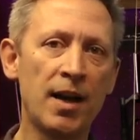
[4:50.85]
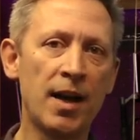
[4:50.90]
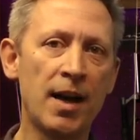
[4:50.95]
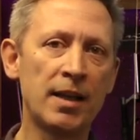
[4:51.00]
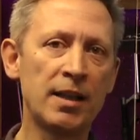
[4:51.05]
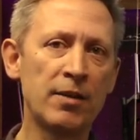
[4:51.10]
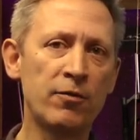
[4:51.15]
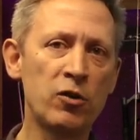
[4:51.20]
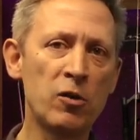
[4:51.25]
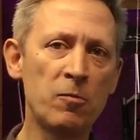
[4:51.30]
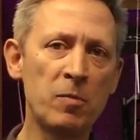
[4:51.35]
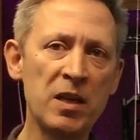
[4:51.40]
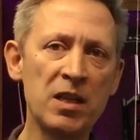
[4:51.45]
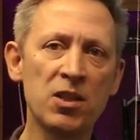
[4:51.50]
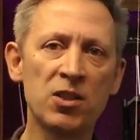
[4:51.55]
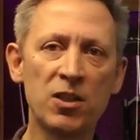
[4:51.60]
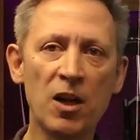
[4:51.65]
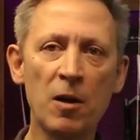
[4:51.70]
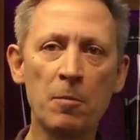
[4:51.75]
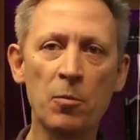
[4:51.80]
And if you've been
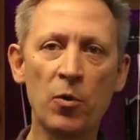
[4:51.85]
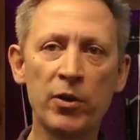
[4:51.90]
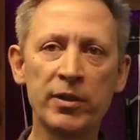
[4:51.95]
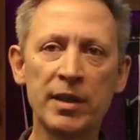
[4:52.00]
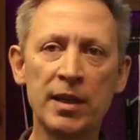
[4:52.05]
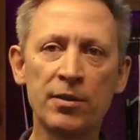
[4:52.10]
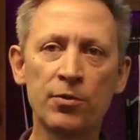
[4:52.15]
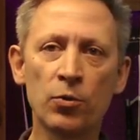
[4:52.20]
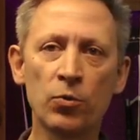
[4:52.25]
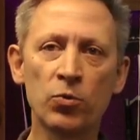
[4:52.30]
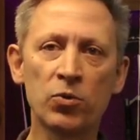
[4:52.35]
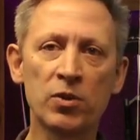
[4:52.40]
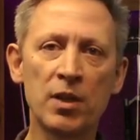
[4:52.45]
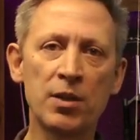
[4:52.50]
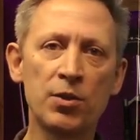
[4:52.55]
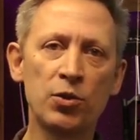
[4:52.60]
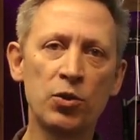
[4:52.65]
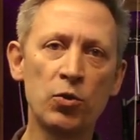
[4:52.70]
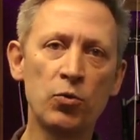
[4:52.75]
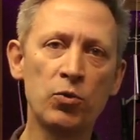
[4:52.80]
stung by nettles,
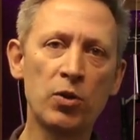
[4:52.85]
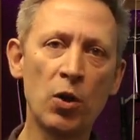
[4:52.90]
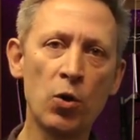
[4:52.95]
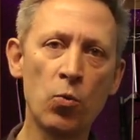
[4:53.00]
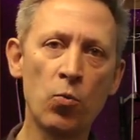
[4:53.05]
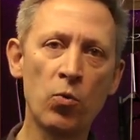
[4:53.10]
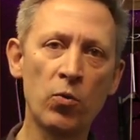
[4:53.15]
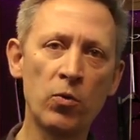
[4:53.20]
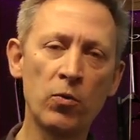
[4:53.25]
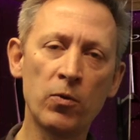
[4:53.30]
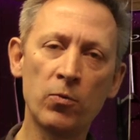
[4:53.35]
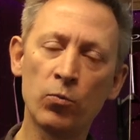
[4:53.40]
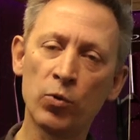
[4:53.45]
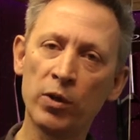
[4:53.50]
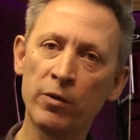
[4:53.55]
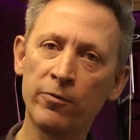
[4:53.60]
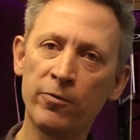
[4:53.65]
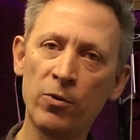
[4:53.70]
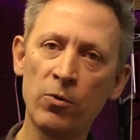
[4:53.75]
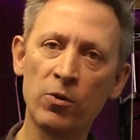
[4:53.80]
then you know what
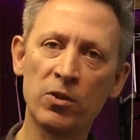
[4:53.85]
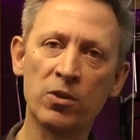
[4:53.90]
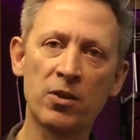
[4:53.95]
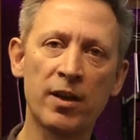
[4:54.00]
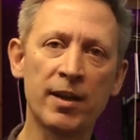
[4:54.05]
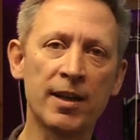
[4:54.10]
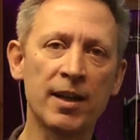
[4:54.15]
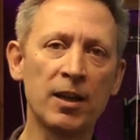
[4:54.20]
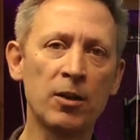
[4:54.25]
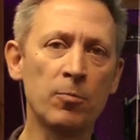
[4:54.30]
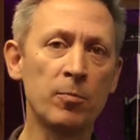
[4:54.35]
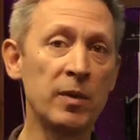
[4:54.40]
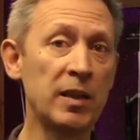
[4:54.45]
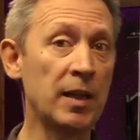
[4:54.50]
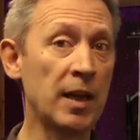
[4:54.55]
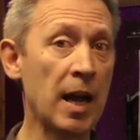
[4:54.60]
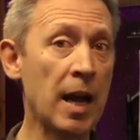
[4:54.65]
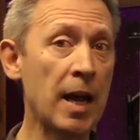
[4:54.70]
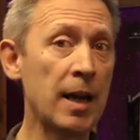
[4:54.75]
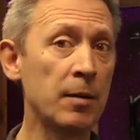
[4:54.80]
it feels like and
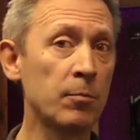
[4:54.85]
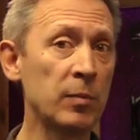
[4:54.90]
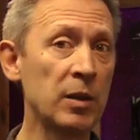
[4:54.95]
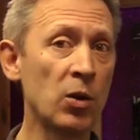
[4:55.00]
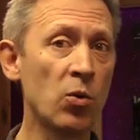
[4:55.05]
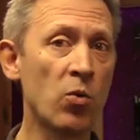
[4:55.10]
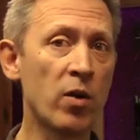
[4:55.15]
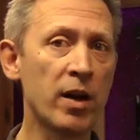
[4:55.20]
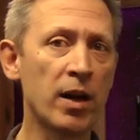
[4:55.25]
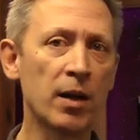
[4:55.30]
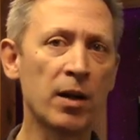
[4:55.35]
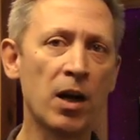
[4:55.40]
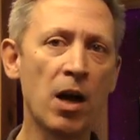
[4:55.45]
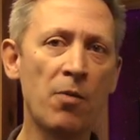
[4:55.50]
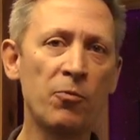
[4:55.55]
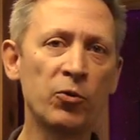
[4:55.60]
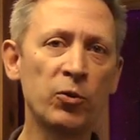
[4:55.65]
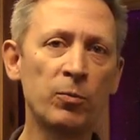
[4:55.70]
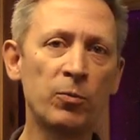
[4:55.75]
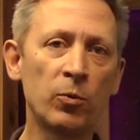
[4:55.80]
can be quite
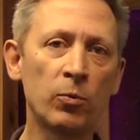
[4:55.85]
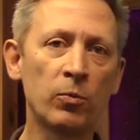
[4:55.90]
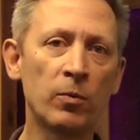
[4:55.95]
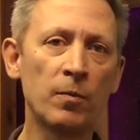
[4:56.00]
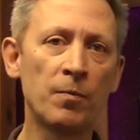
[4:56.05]
uncomfortable.